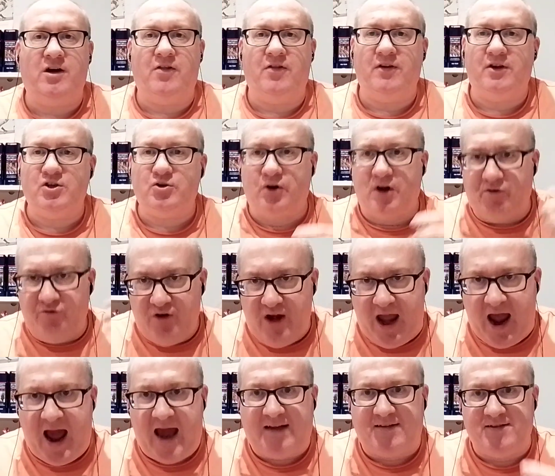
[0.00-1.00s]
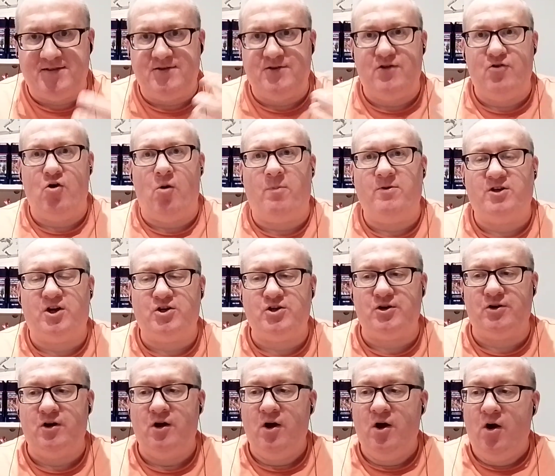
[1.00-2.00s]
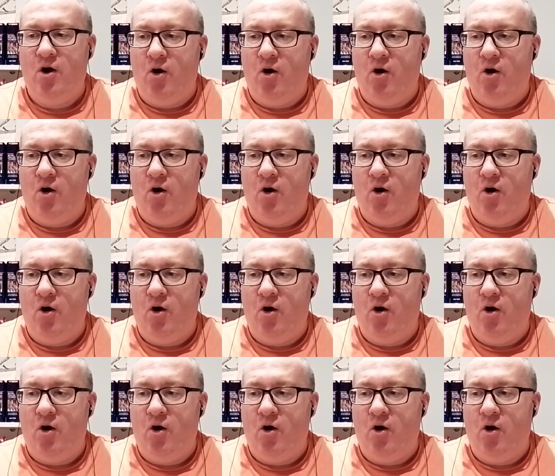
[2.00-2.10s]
I think he's going to react to the opposition